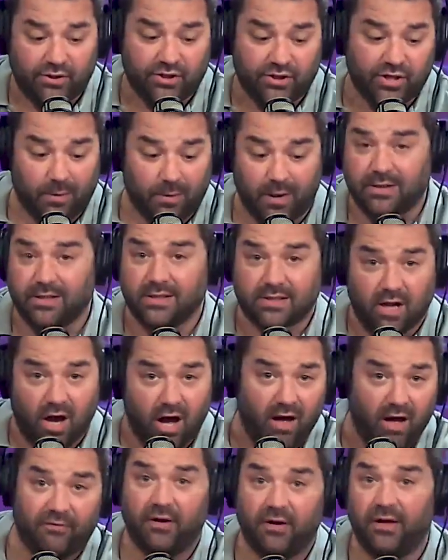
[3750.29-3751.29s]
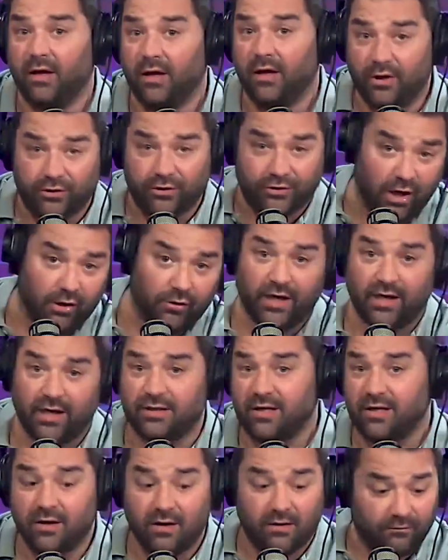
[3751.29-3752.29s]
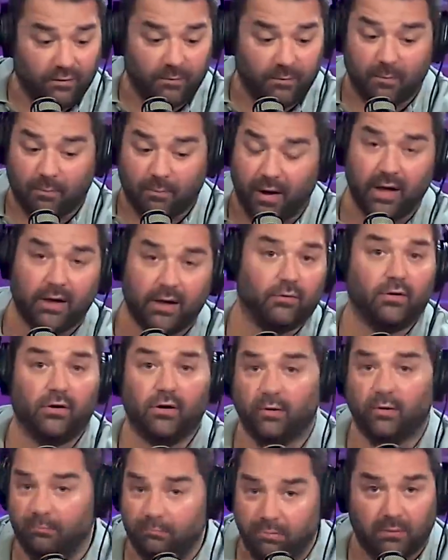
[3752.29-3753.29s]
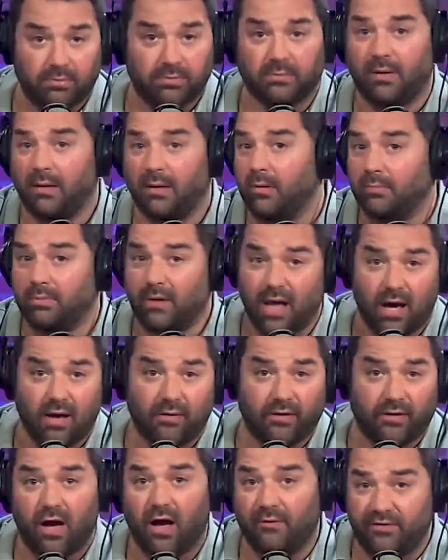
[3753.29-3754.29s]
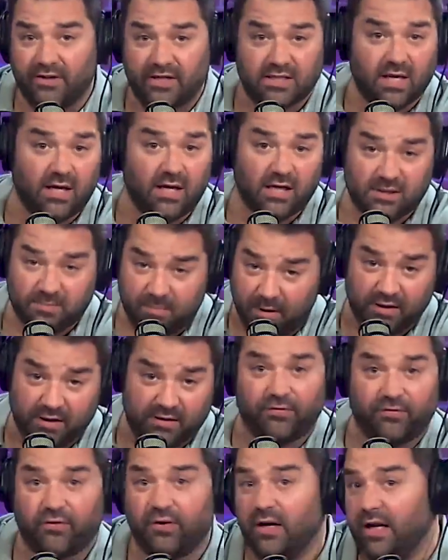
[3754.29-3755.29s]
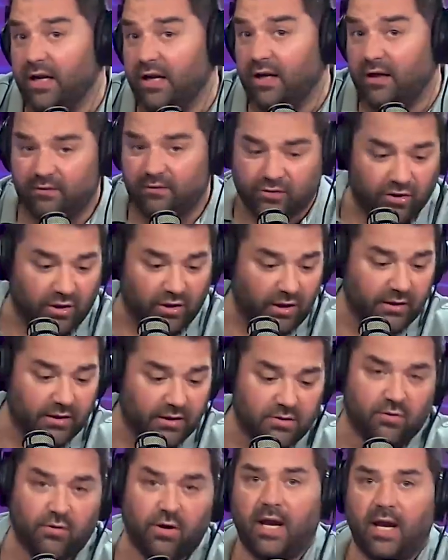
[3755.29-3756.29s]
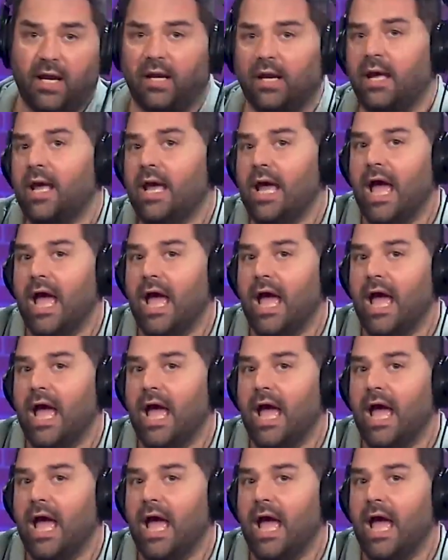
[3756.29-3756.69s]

She brings us coffee, donuts from the break room, blah, blah, blah, blah, blah. The coffee sucks, but it's free. And Glinda's great.